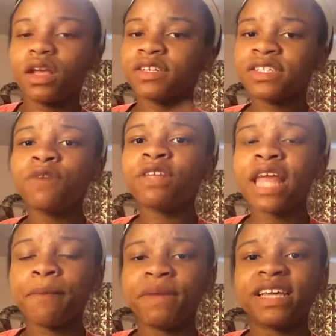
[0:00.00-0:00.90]
So with
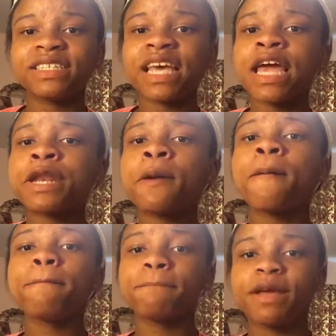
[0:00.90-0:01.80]
that being said,
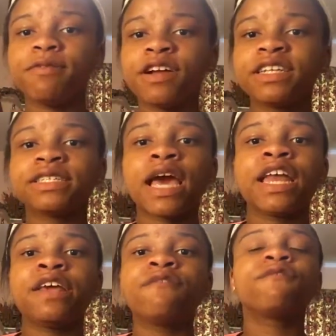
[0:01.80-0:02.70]
people are
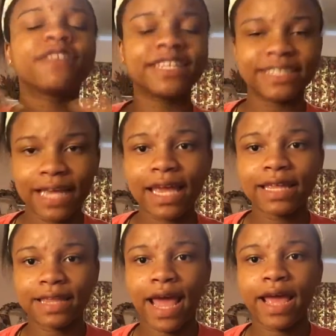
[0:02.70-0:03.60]
excited for the
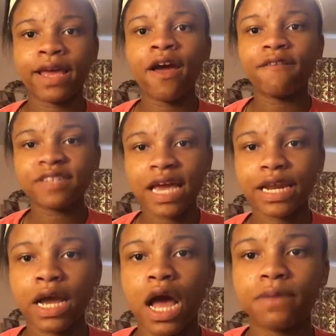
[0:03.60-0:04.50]
second day of
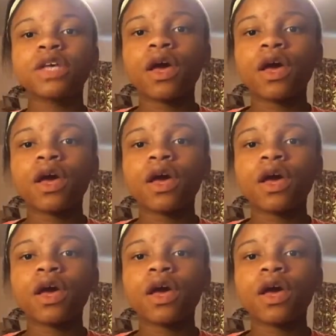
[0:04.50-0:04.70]
TanaCon.